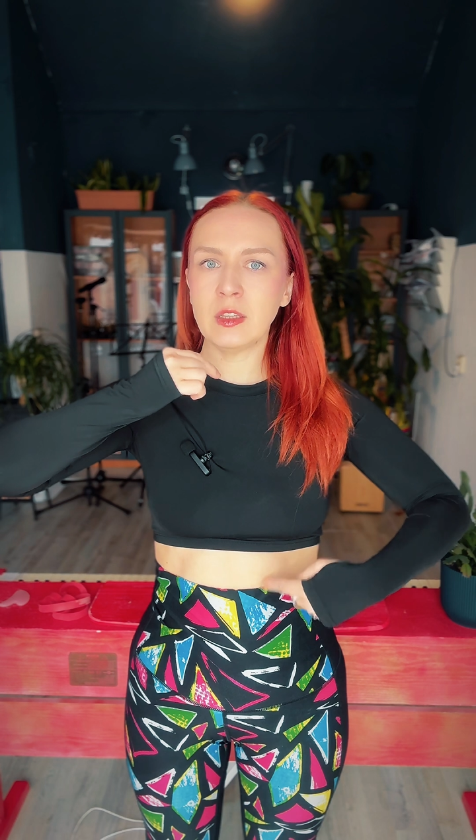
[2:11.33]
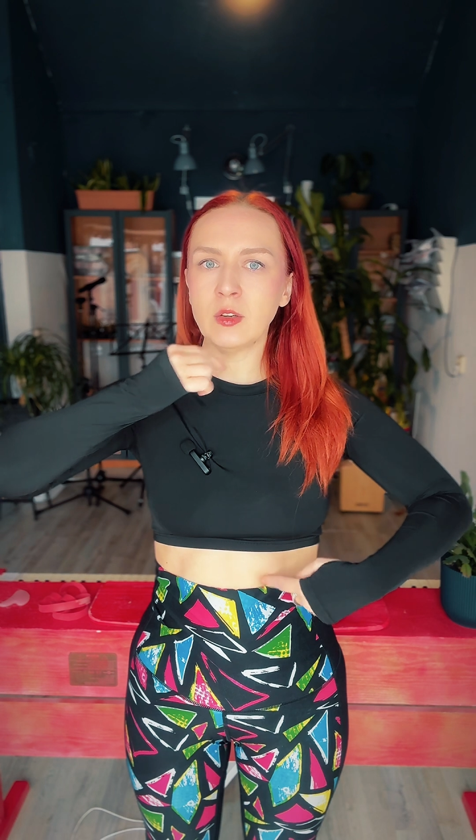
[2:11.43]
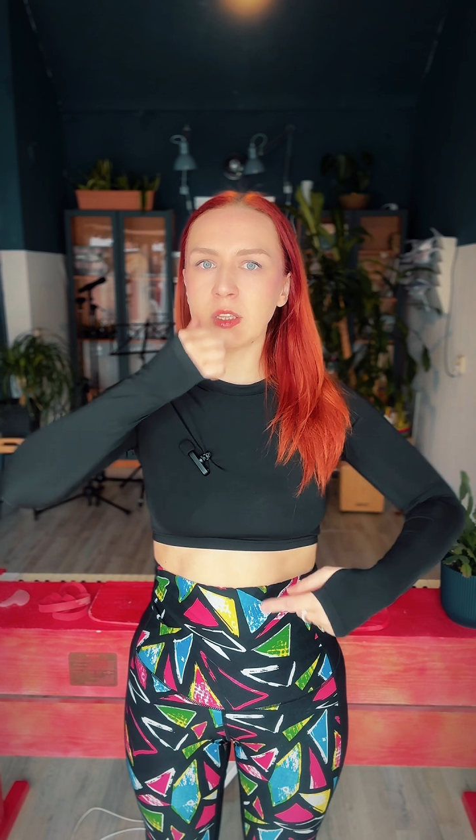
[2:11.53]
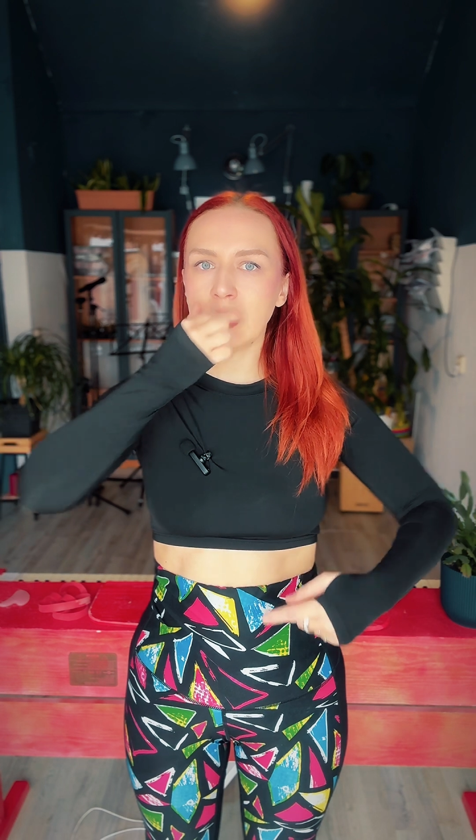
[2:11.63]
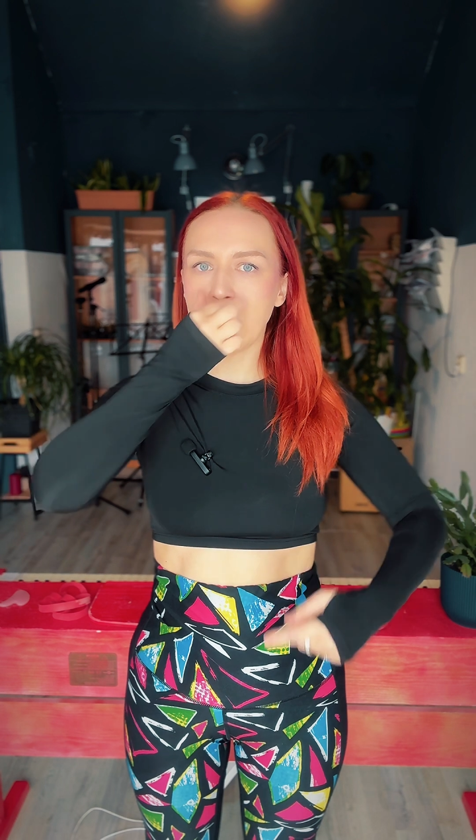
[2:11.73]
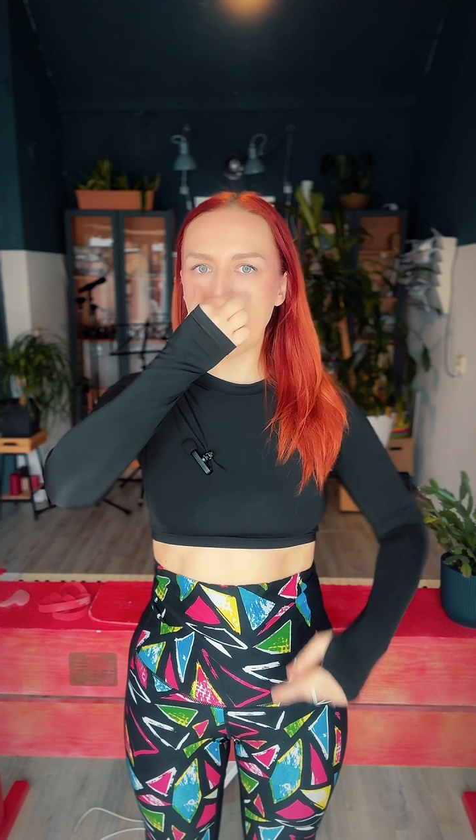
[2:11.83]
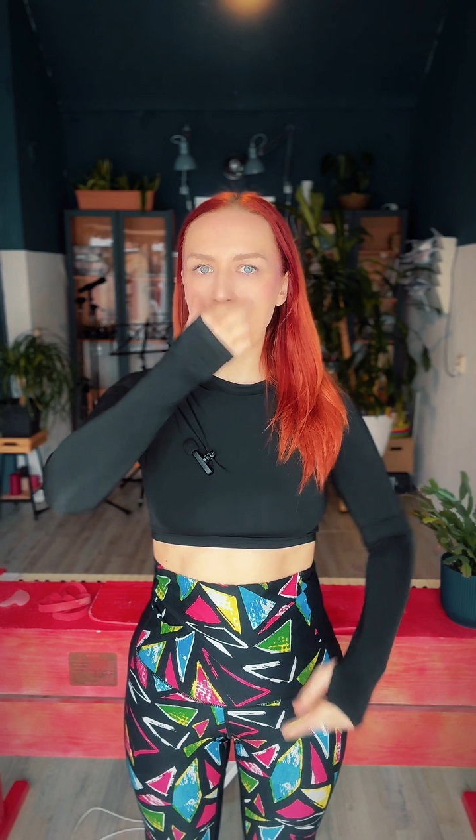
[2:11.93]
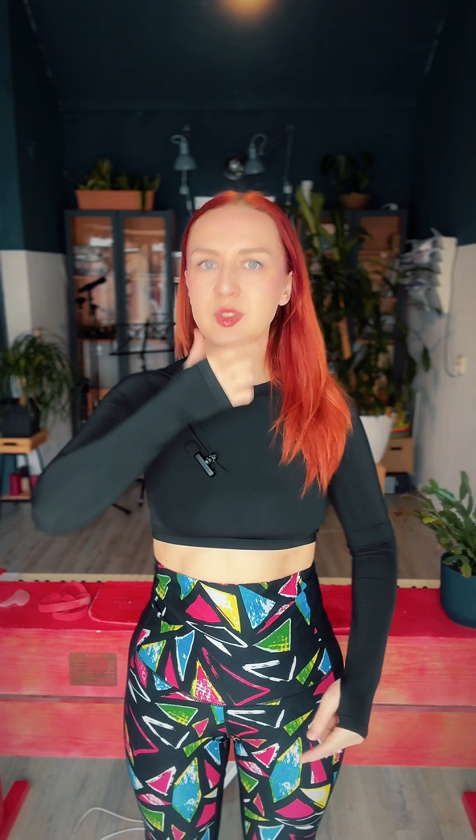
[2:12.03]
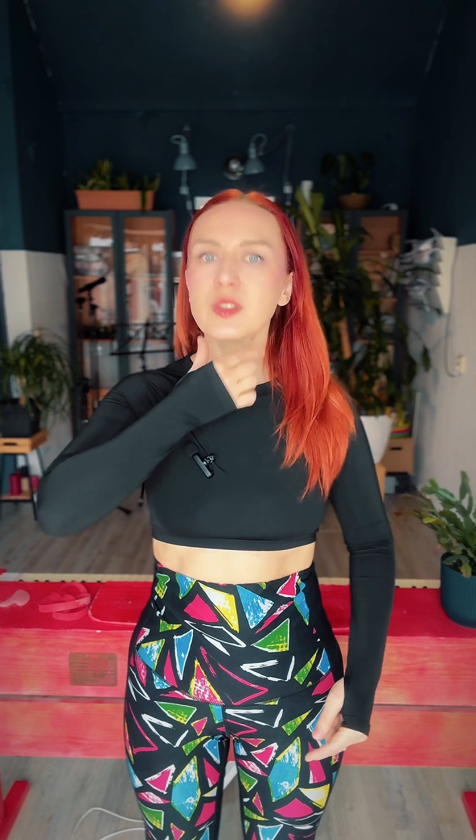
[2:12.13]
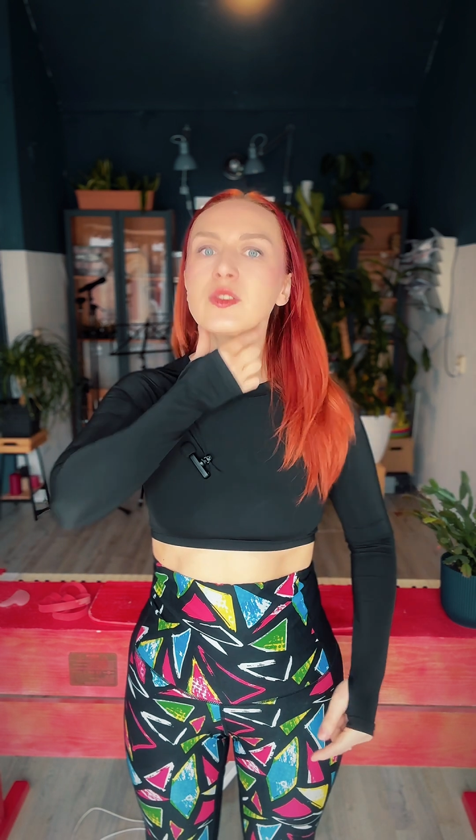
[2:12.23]
look at the
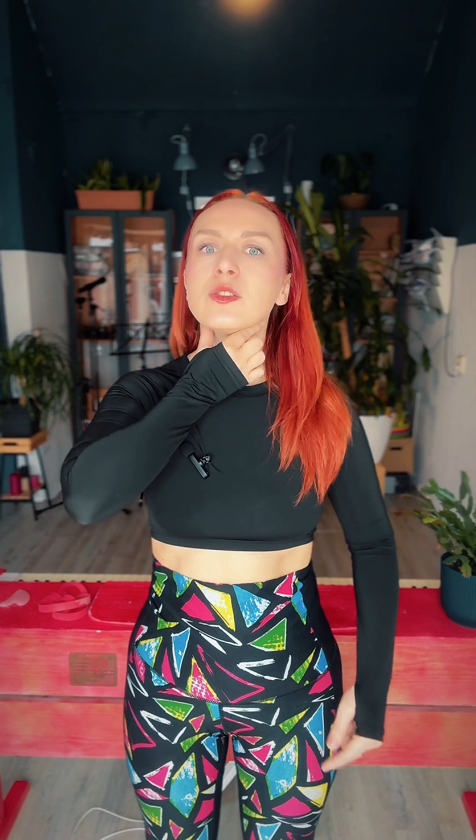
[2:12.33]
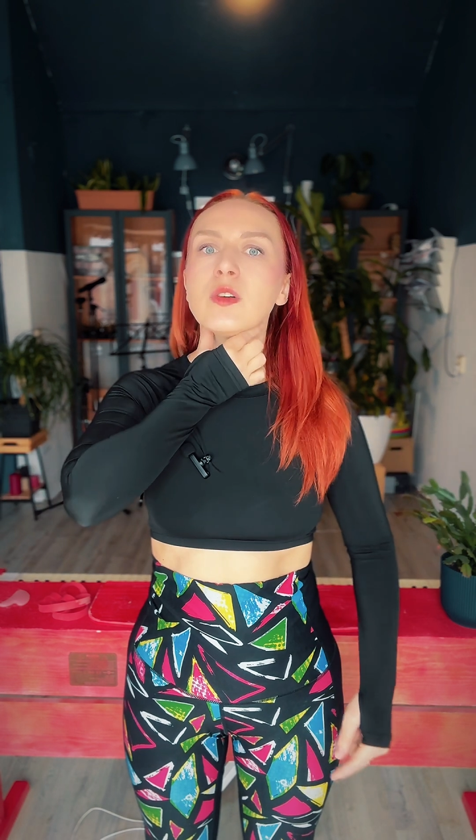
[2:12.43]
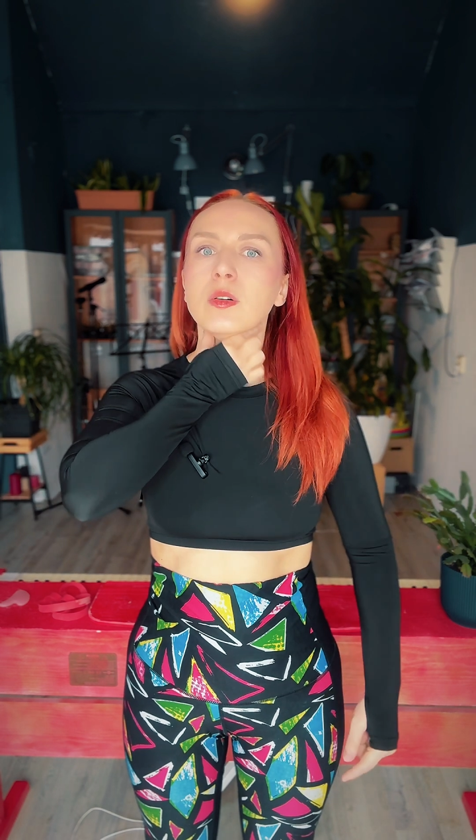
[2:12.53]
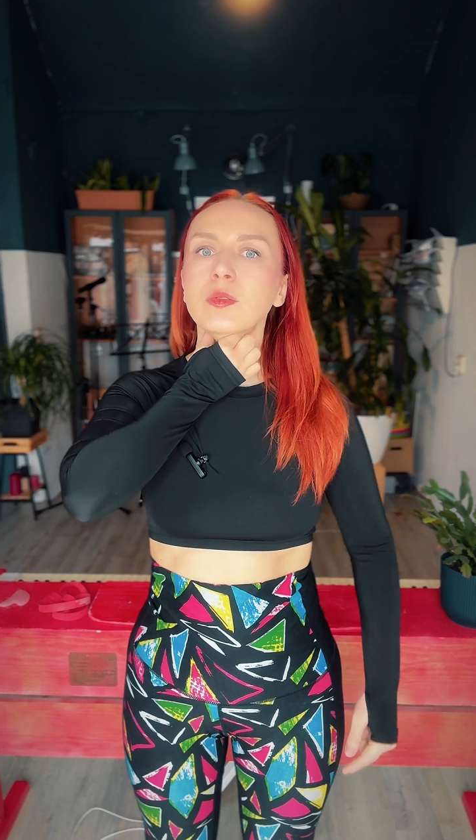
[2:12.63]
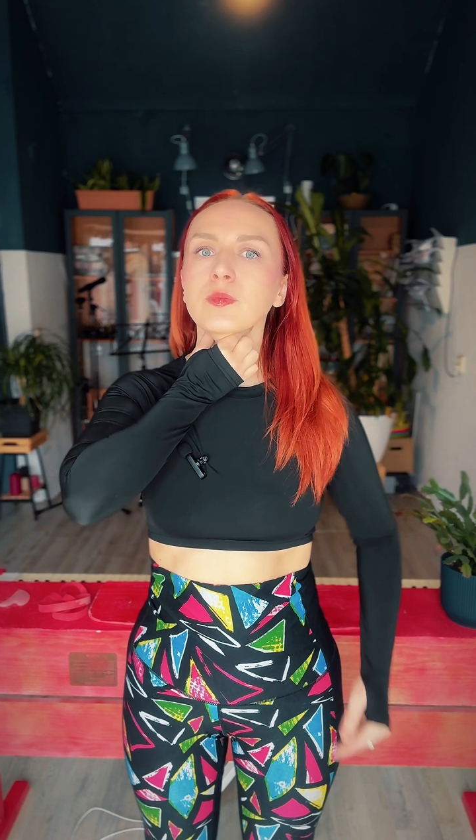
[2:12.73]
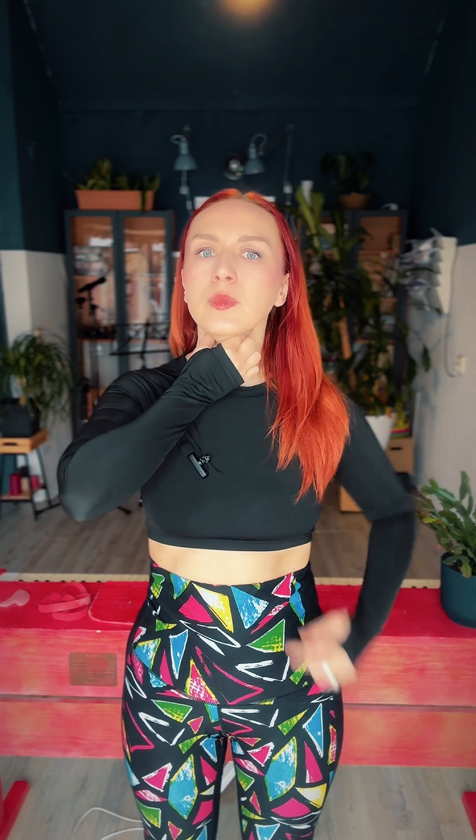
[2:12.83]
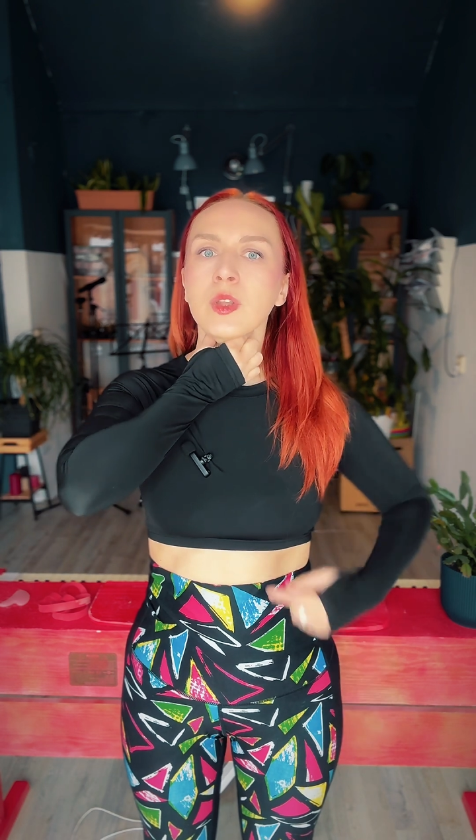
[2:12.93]
abs. So